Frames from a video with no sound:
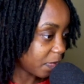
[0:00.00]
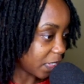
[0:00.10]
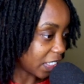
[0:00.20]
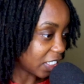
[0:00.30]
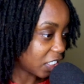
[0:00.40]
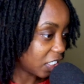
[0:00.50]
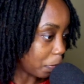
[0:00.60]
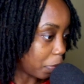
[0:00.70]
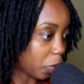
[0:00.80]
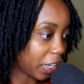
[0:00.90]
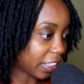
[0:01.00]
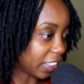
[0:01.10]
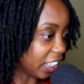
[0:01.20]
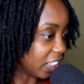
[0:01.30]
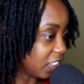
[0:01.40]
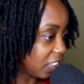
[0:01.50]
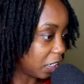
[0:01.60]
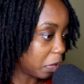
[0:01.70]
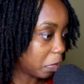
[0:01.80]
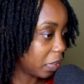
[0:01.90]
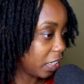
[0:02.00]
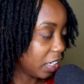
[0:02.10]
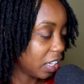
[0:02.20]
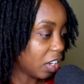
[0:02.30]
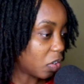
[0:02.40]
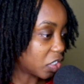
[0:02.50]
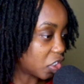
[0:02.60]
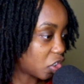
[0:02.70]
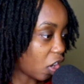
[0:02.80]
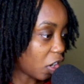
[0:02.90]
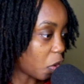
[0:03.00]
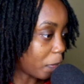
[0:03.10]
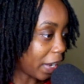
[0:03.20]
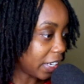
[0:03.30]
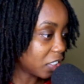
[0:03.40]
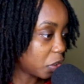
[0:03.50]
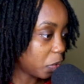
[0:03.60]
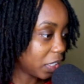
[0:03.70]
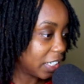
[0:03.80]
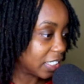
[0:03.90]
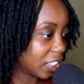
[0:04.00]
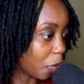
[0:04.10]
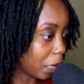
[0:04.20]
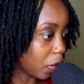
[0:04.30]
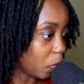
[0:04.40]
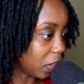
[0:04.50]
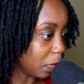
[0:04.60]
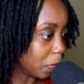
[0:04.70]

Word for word: Just blow that thing up. Or is the shark gonna bite into it and is it gonna blow up?